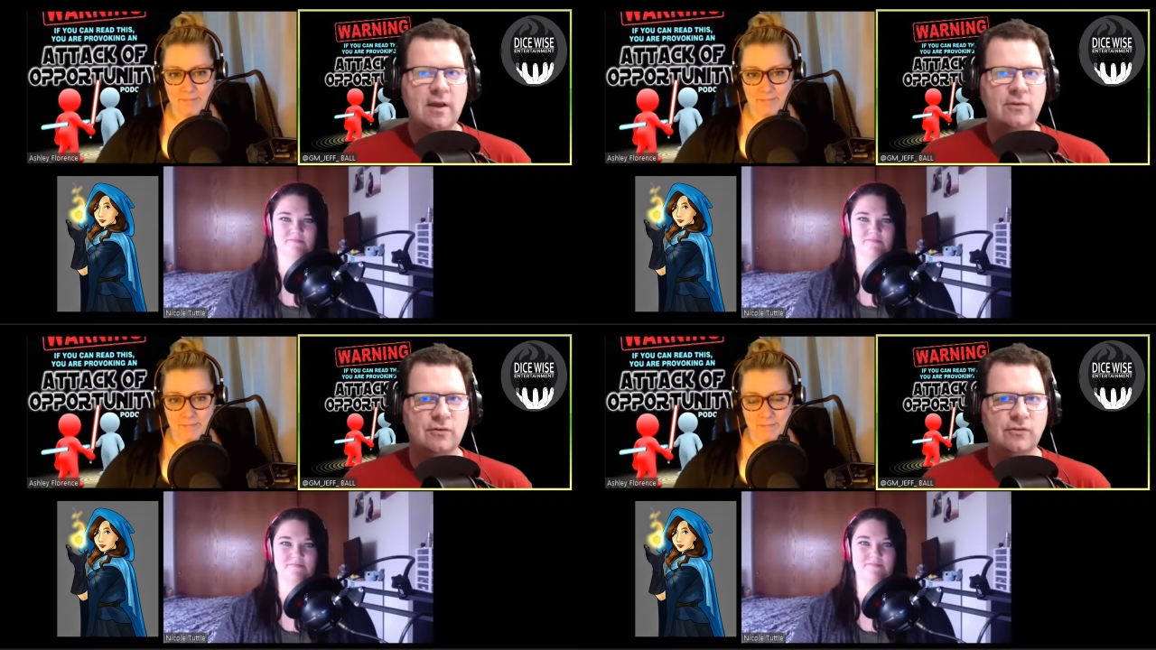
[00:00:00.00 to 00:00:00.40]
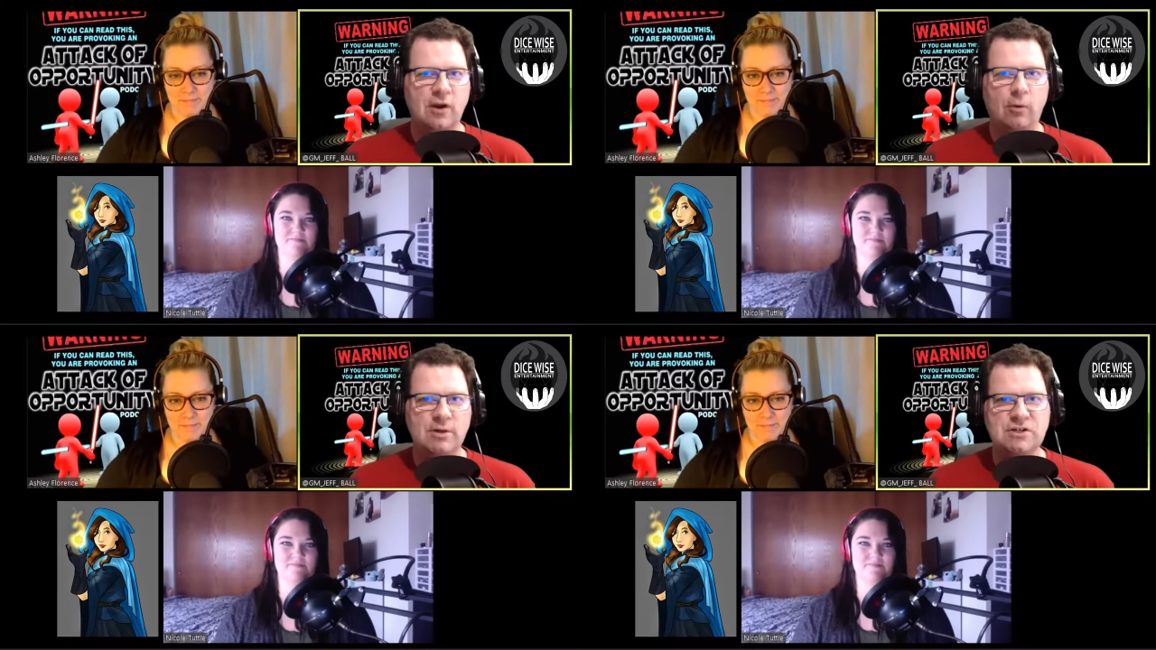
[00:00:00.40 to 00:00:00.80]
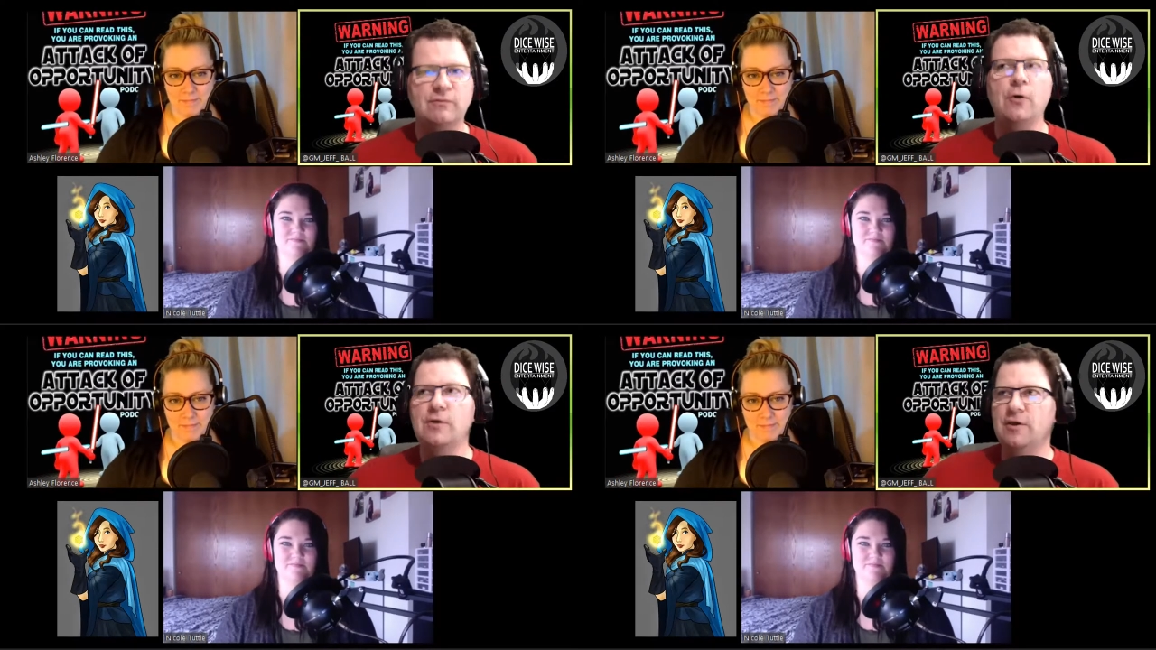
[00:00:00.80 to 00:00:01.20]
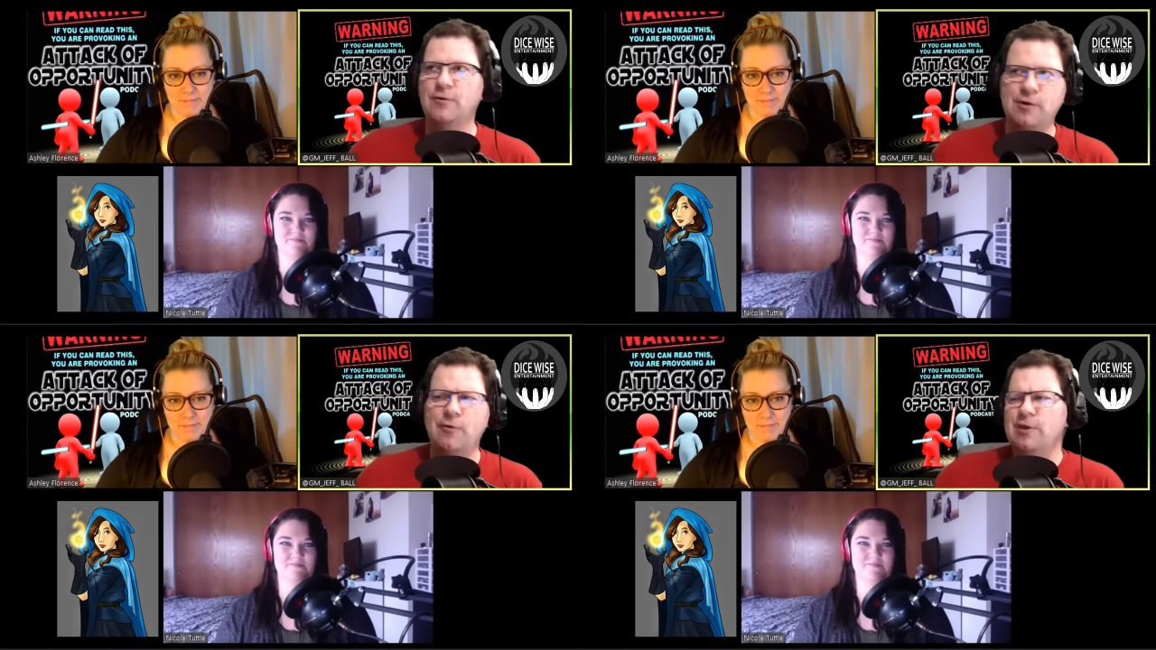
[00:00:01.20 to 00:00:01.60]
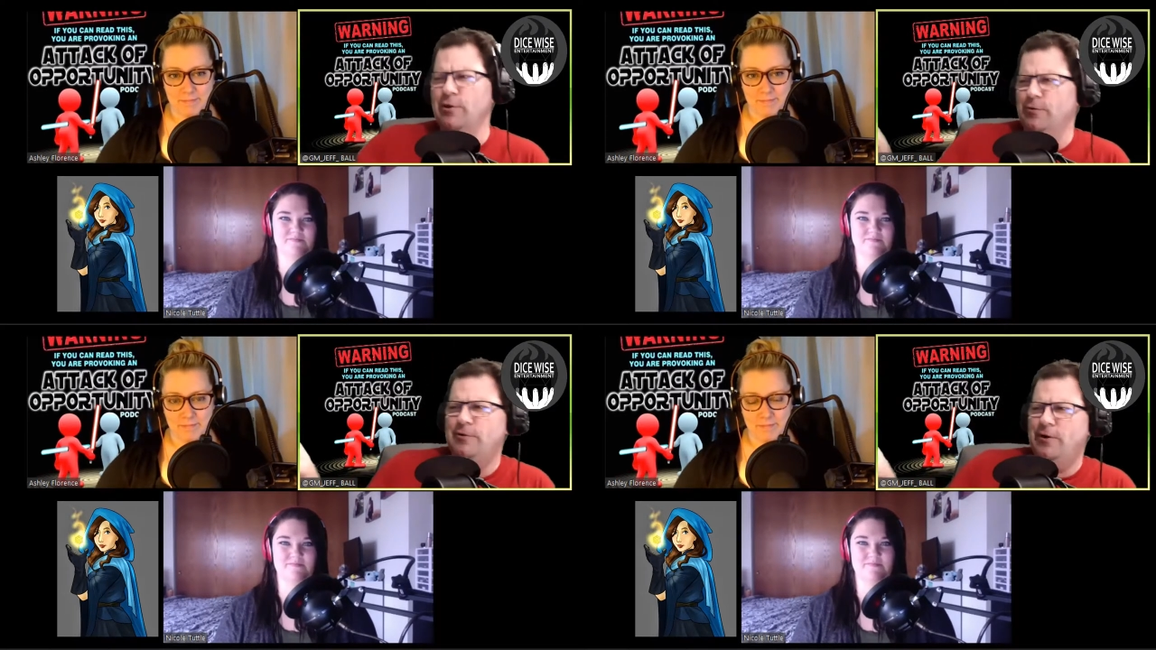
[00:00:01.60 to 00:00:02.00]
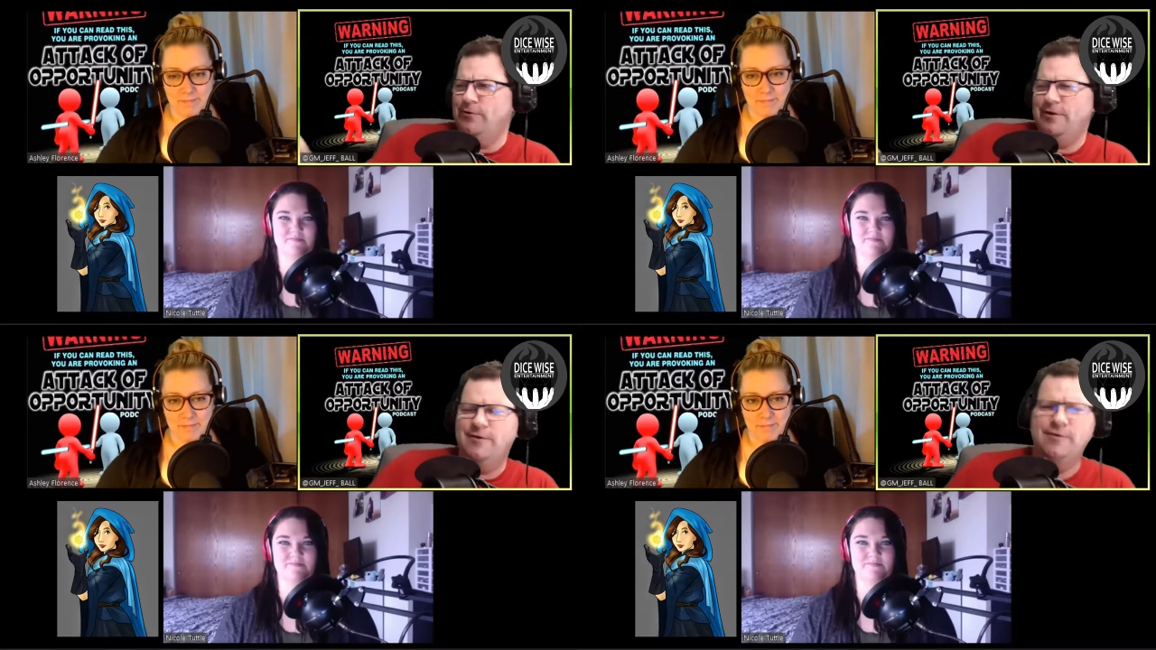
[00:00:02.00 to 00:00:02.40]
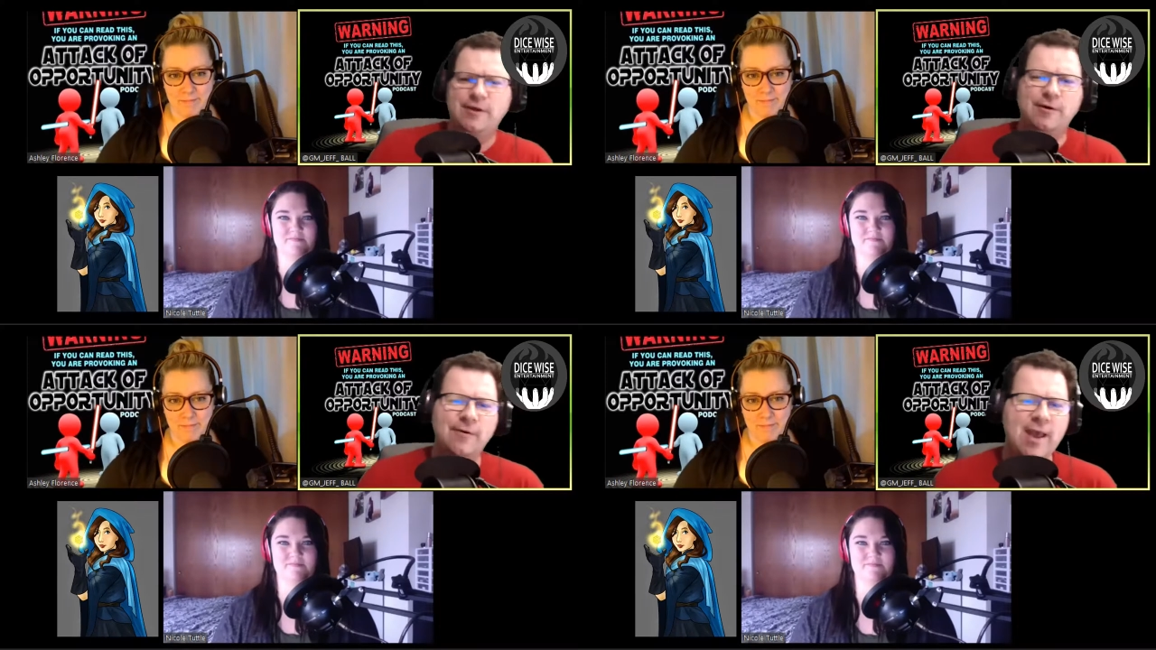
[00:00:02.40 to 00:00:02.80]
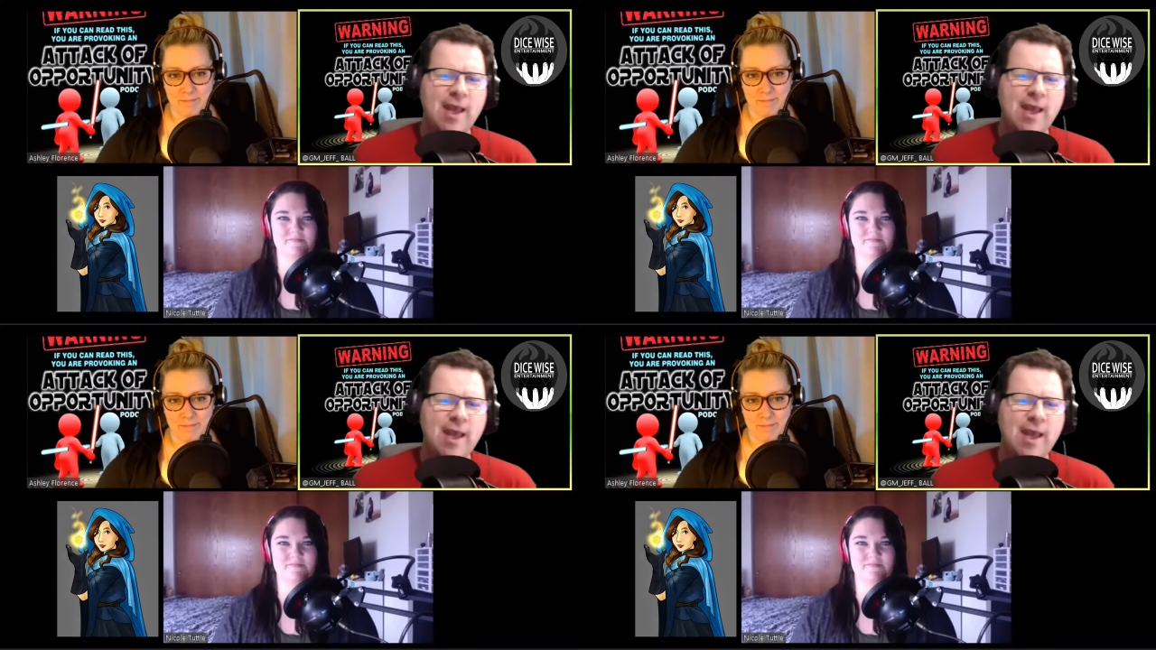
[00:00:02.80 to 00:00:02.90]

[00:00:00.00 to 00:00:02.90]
Speaker 1: So it's not a whole bunch of oh you, no you, no you, you.